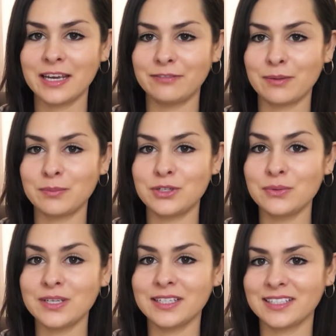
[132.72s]
if I'm
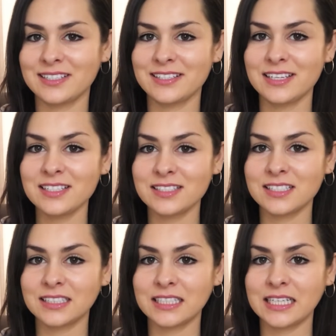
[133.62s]
doing it
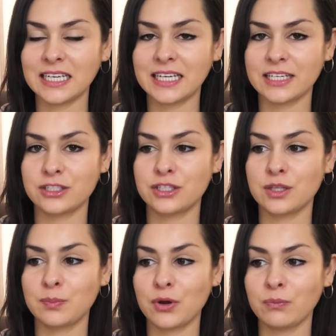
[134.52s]
consistently, it gets to
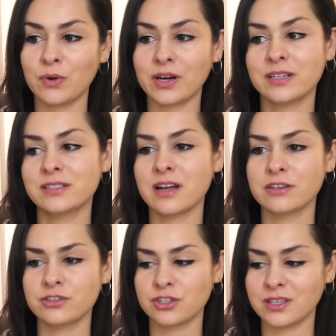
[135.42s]
the point where it's
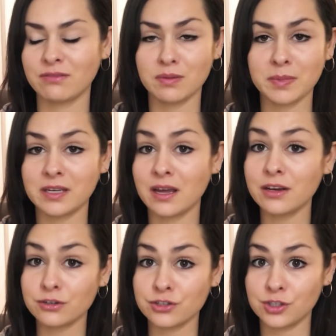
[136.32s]
not just giving me an
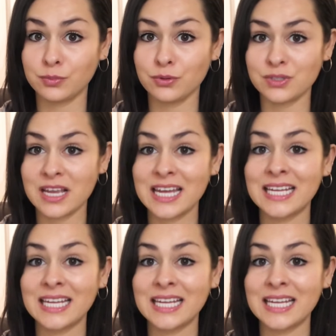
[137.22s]
energy boost.